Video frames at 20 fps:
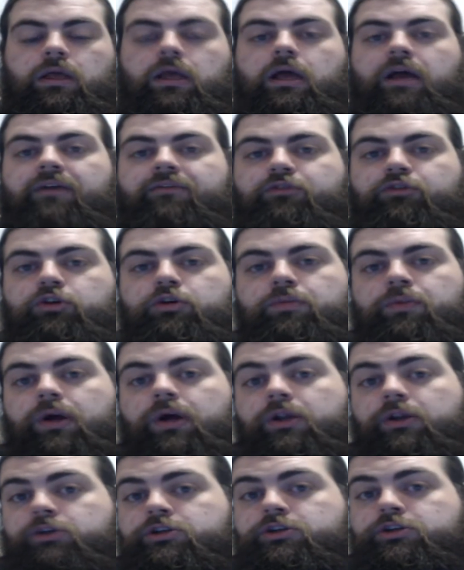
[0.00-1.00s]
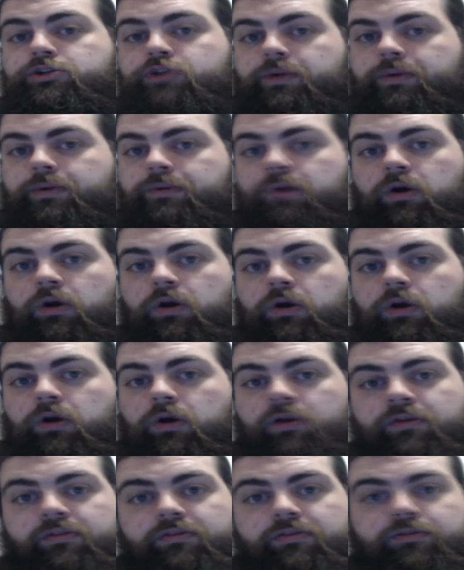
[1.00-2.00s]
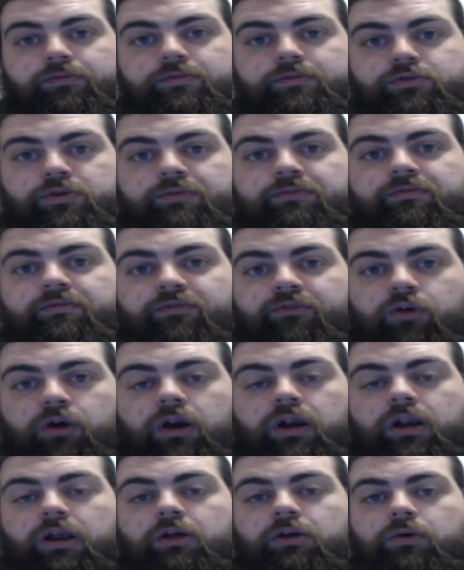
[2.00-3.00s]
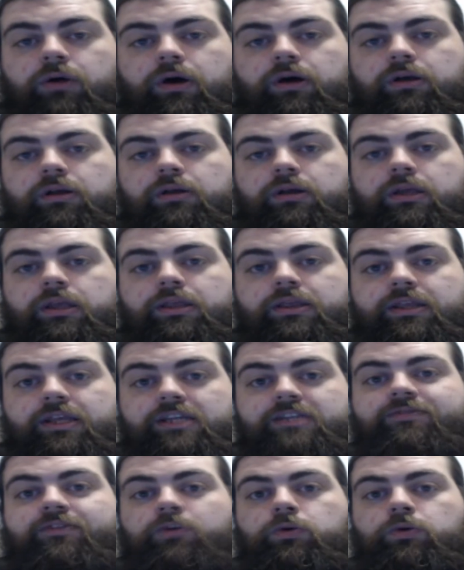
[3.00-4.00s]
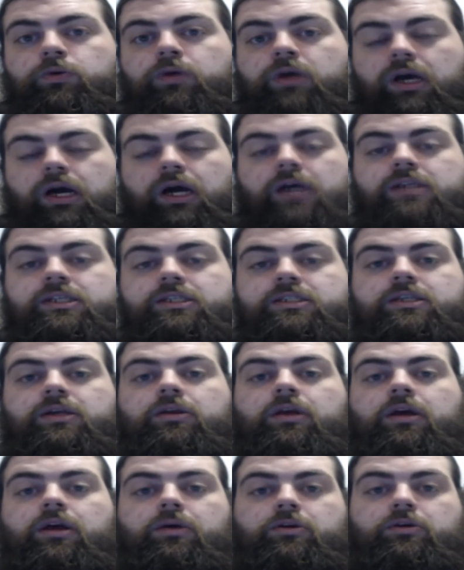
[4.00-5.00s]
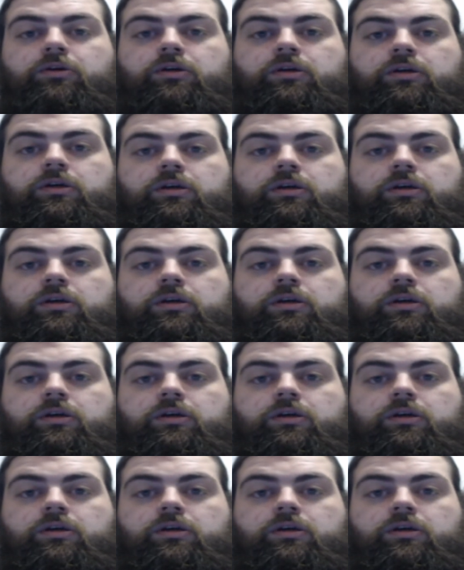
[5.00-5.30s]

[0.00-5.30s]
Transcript: If you're brand new to streaming, or even if you've been streaming for a little while, this video can still help you.